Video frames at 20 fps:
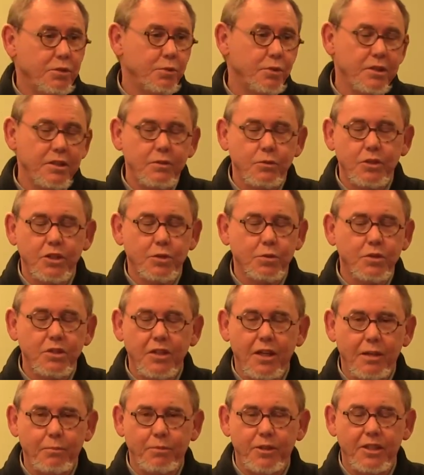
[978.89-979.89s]
would
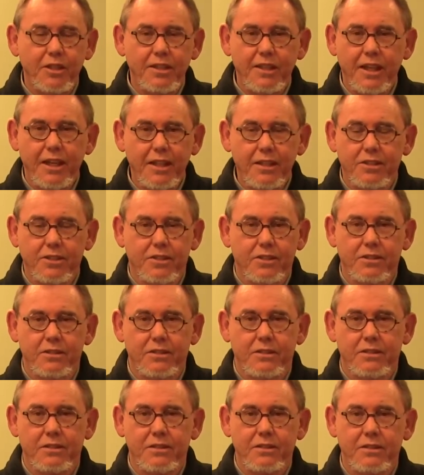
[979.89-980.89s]
not be the
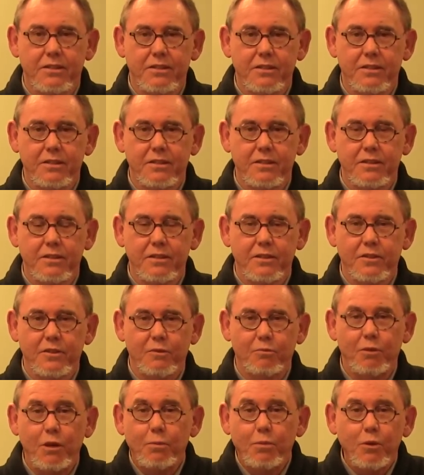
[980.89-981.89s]
case.
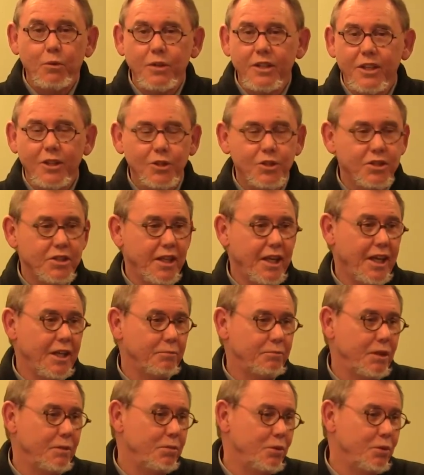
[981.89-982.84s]
People would understand.